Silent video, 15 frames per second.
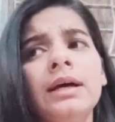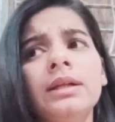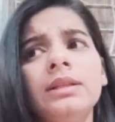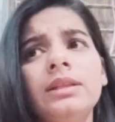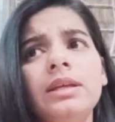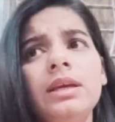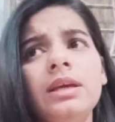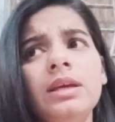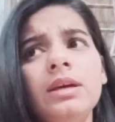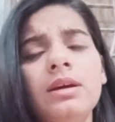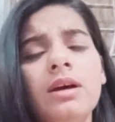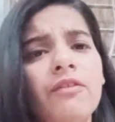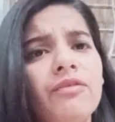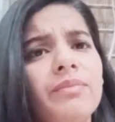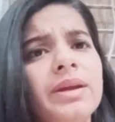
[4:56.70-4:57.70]
the
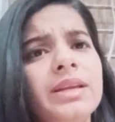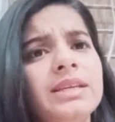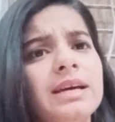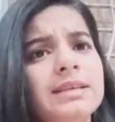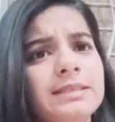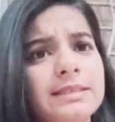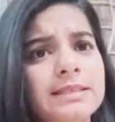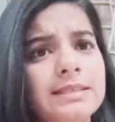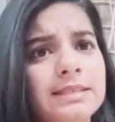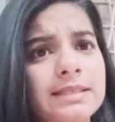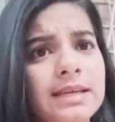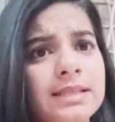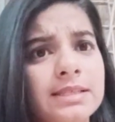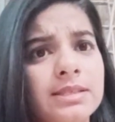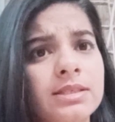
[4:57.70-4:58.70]
government
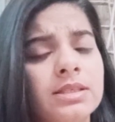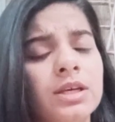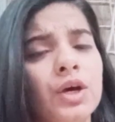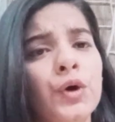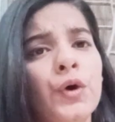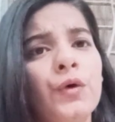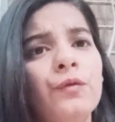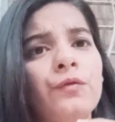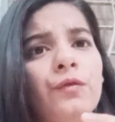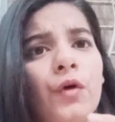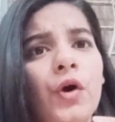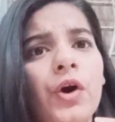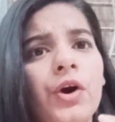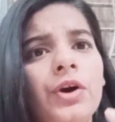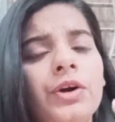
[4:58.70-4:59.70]
assistance
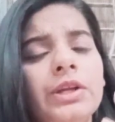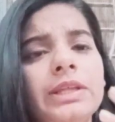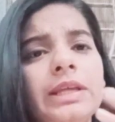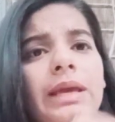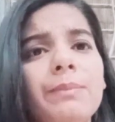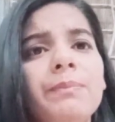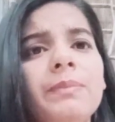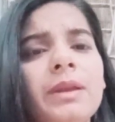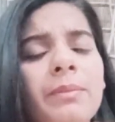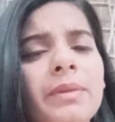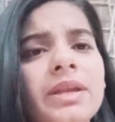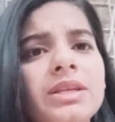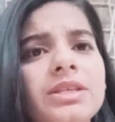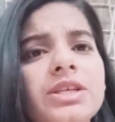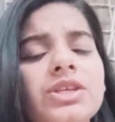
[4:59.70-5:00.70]
for the
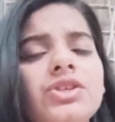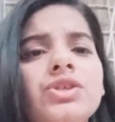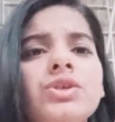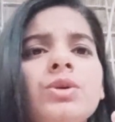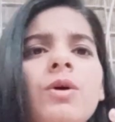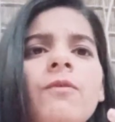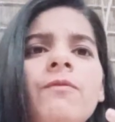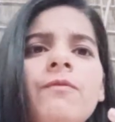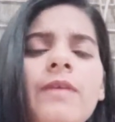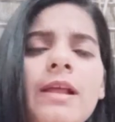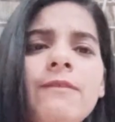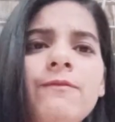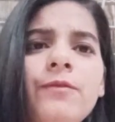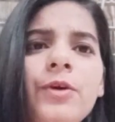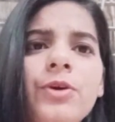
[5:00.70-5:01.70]
implementation of
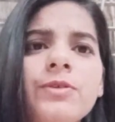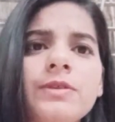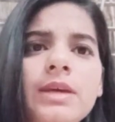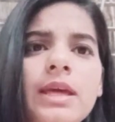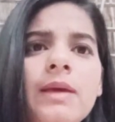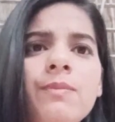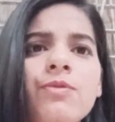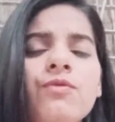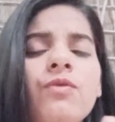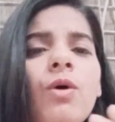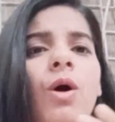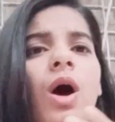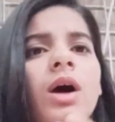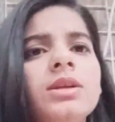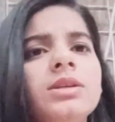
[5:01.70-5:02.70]
welfare schemes
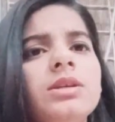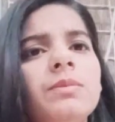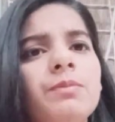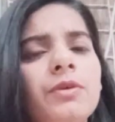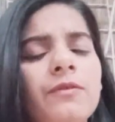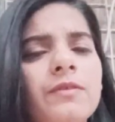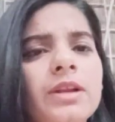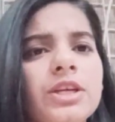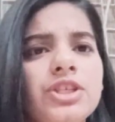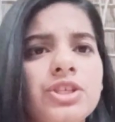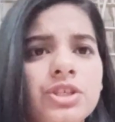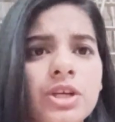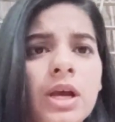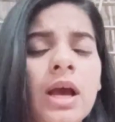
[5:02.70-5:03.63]
for underprivileged